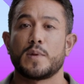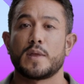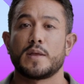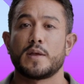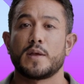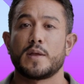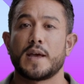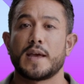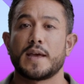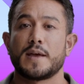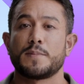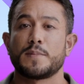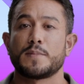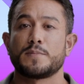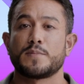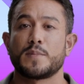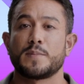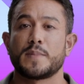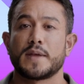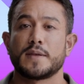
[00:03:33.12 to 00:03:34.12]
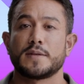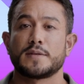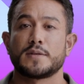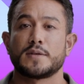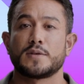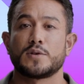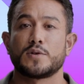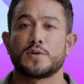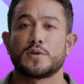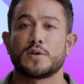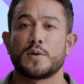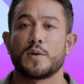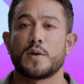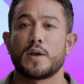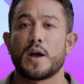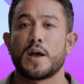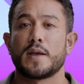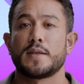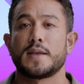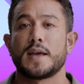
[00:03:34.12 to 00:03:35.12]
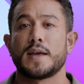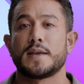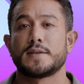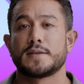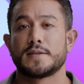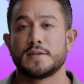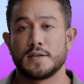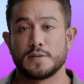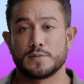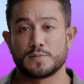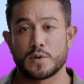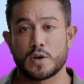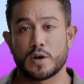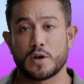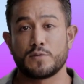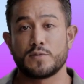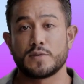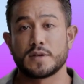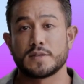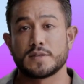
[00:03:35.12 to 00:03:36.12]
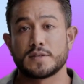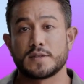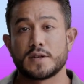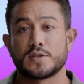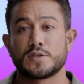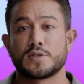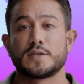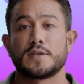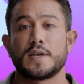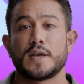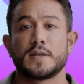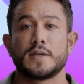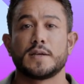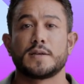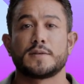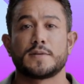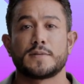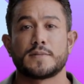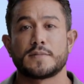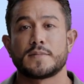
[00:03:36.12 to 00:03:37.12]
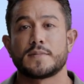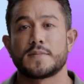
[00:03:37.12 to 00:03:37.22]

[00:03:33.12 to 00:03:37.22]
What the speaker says: acclaim from institutional contexts involved in such studies.